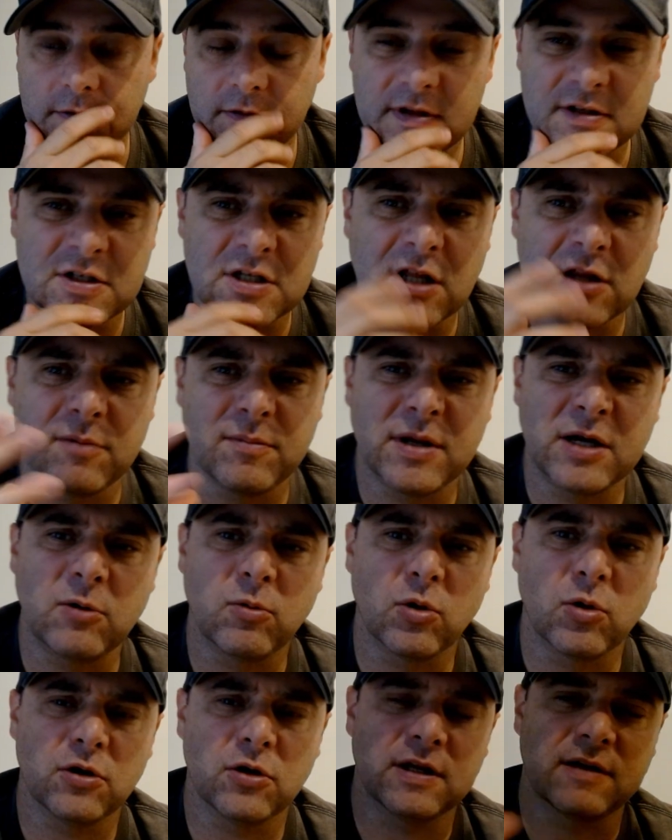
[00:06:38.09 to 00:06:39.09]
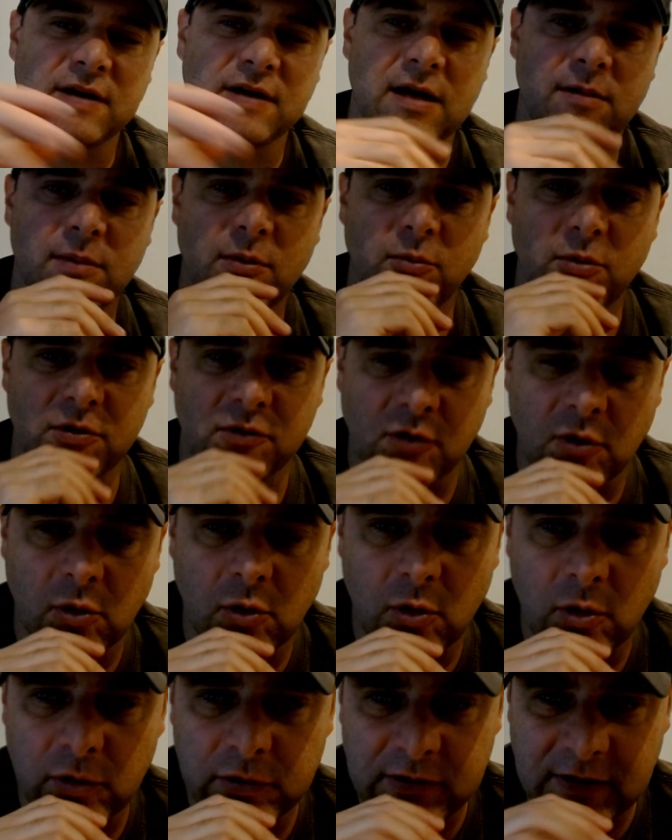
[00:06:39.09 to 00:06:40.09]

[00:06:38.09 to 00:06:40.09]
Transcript: So there's another big world. I can't remember what it's called.